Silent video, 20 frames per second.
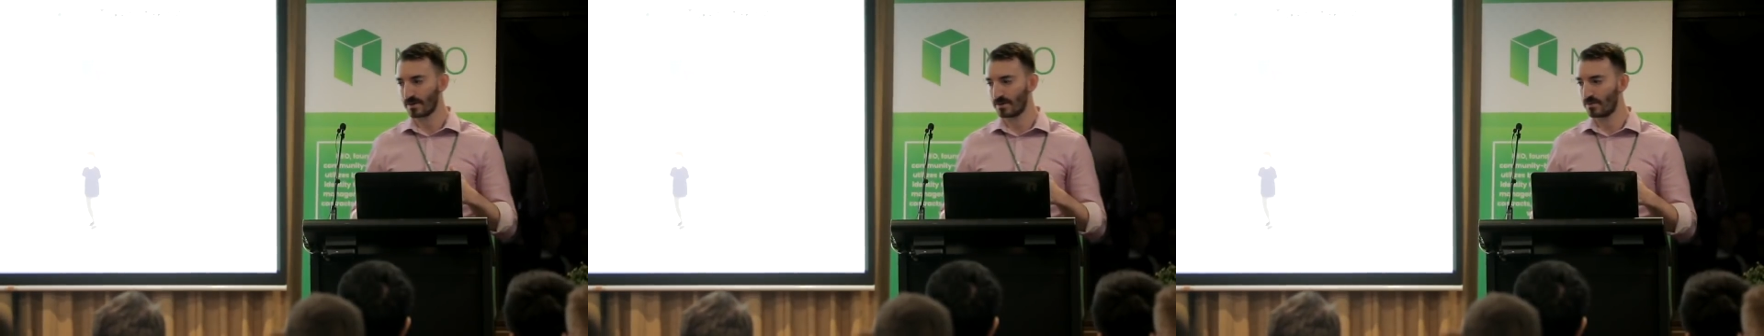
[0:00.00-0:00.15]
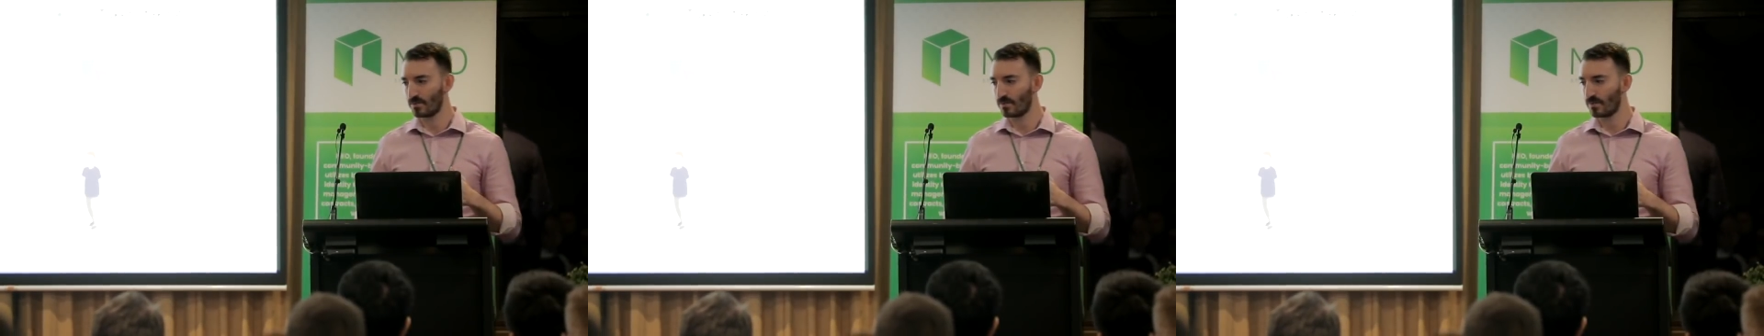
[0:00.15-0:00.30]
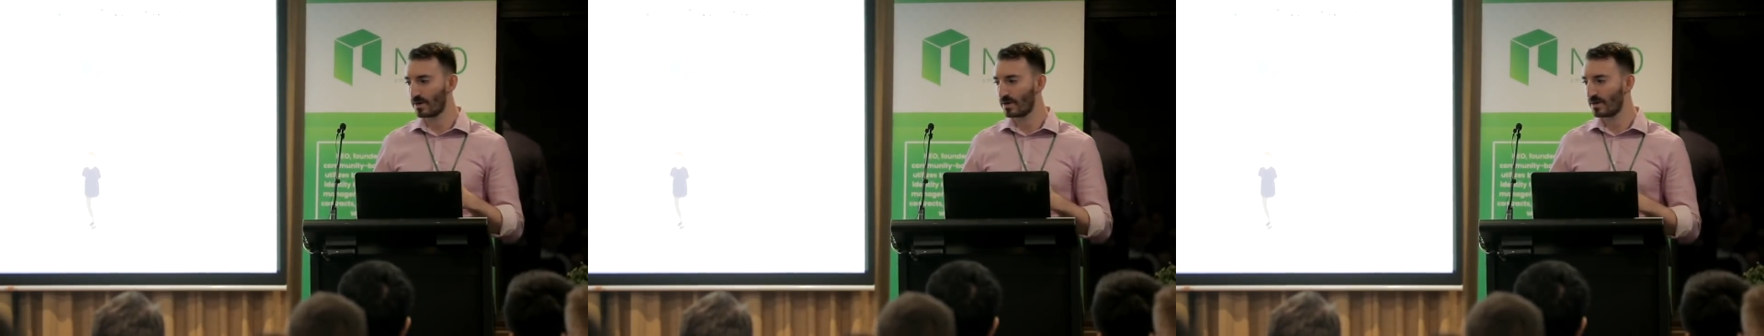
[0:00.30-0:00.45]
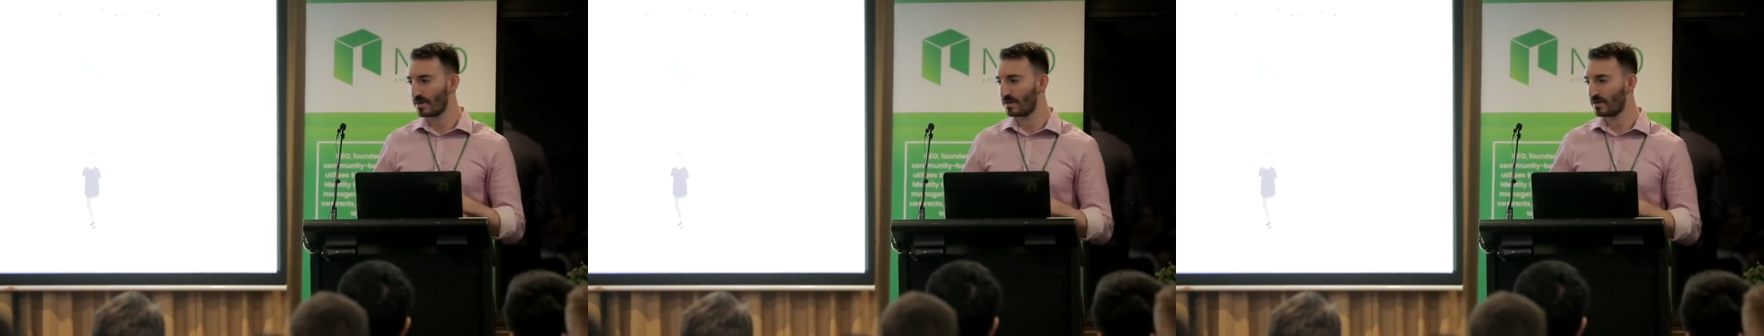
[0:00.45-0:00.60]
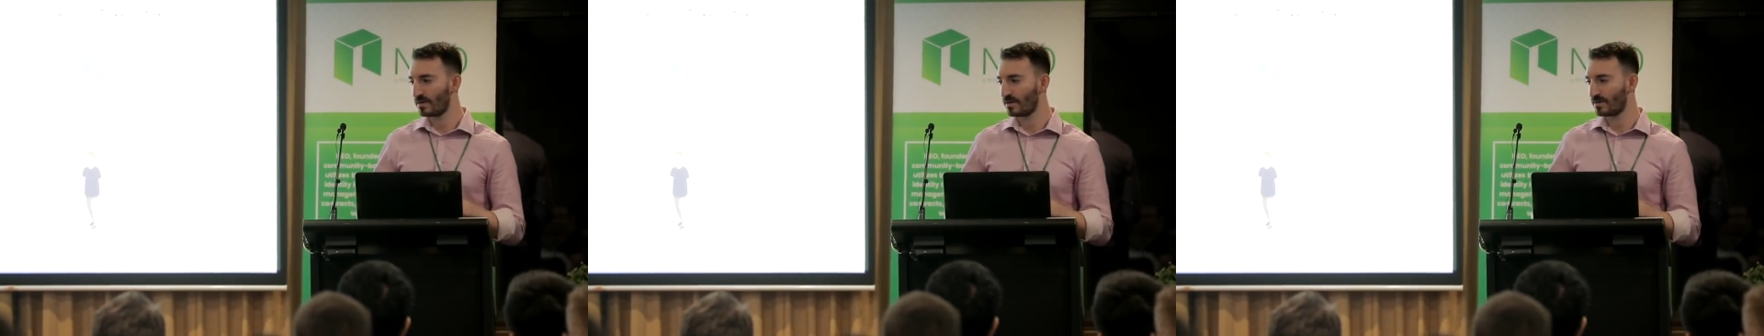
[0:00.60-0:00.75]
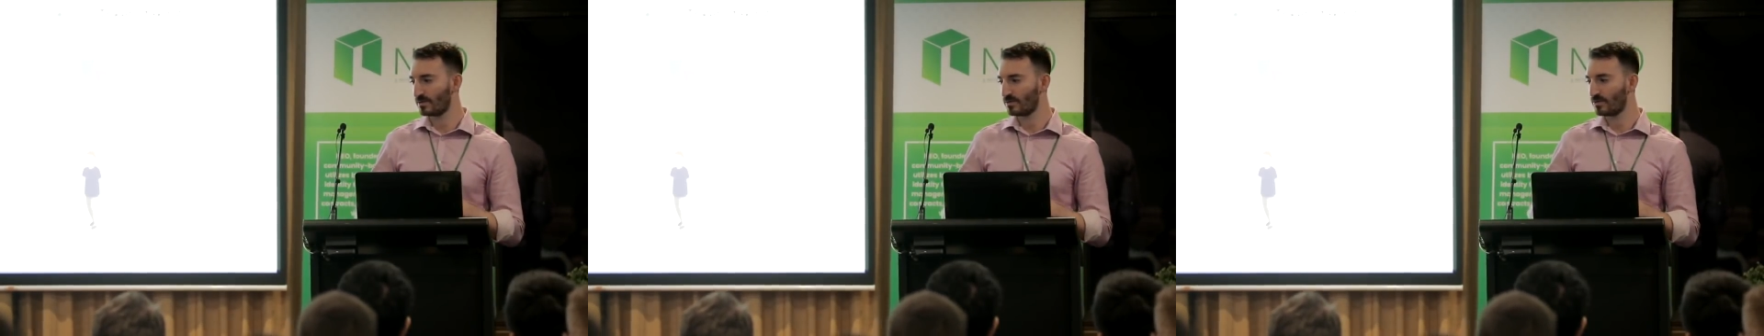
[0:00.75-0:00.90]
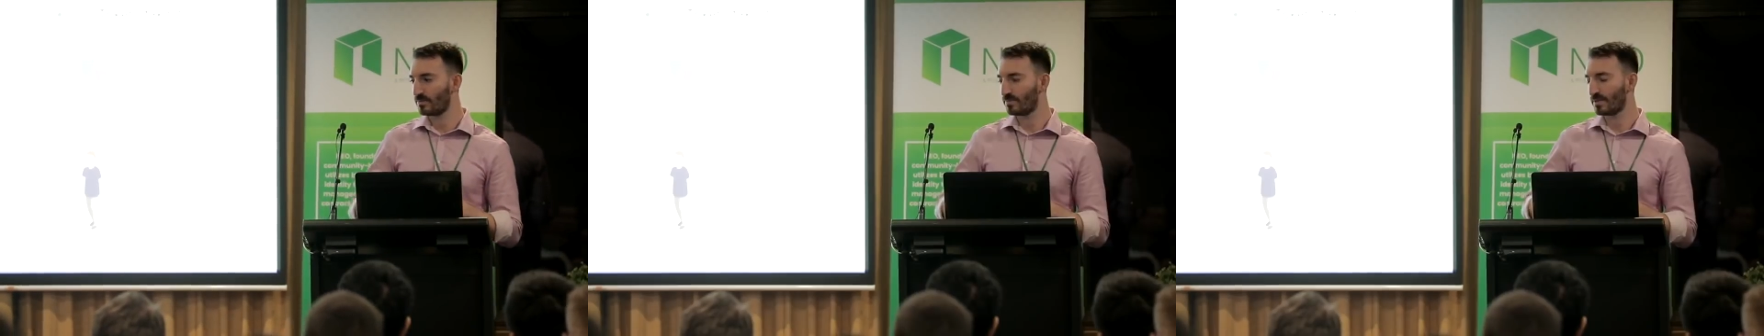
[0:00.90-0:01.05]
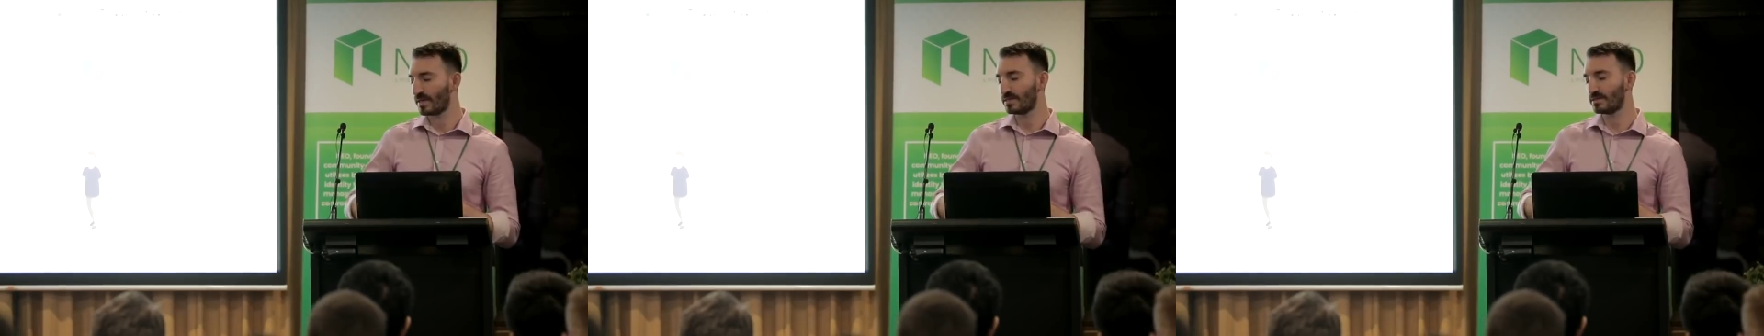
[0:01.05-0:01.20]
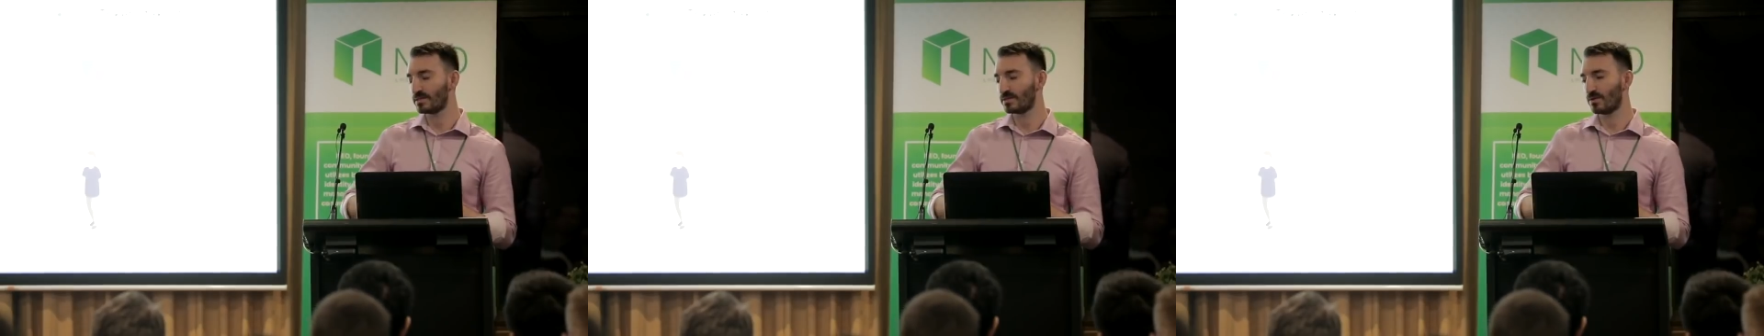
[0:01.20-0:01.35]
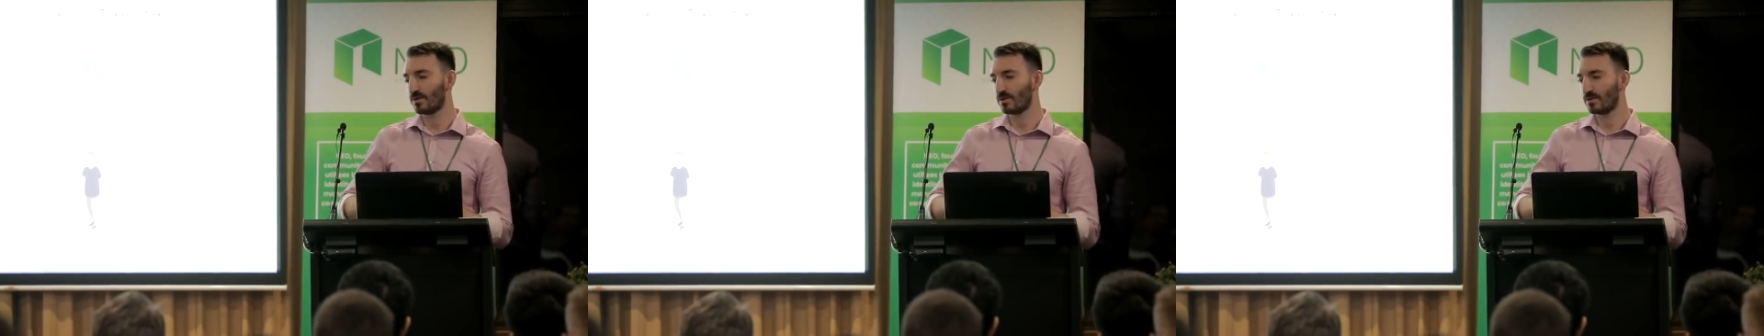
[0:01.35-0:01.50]
when you
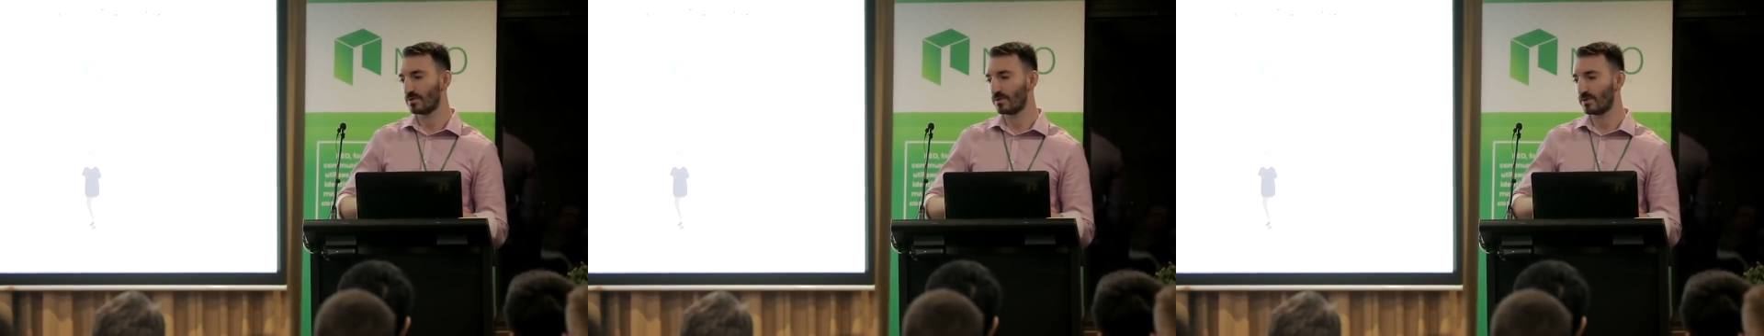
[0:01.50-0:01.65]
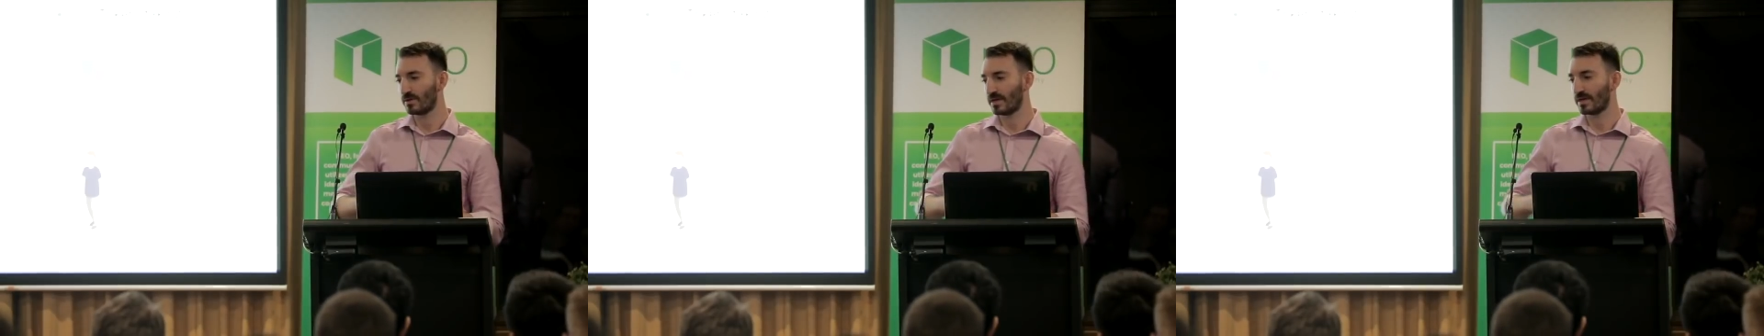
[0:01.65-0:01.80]
place an order,